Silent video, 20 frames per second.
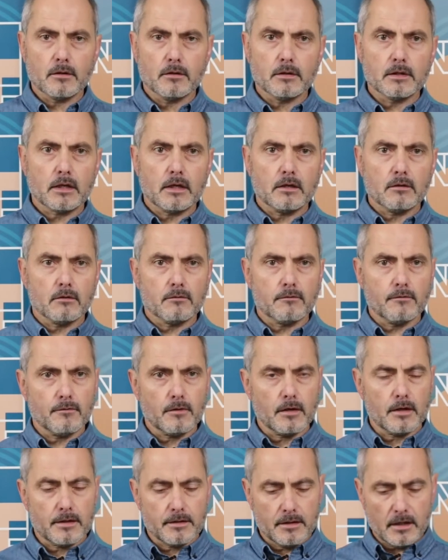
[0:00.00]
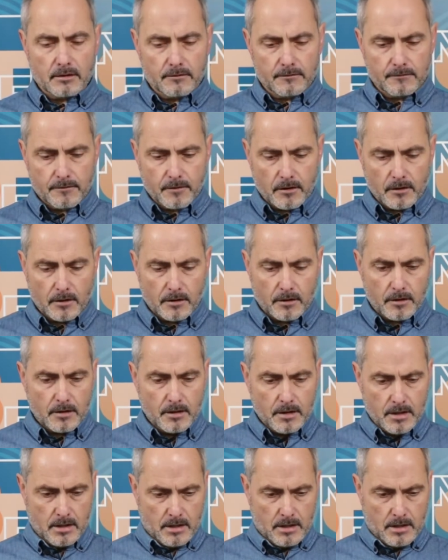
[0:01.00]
it cannot fly that far.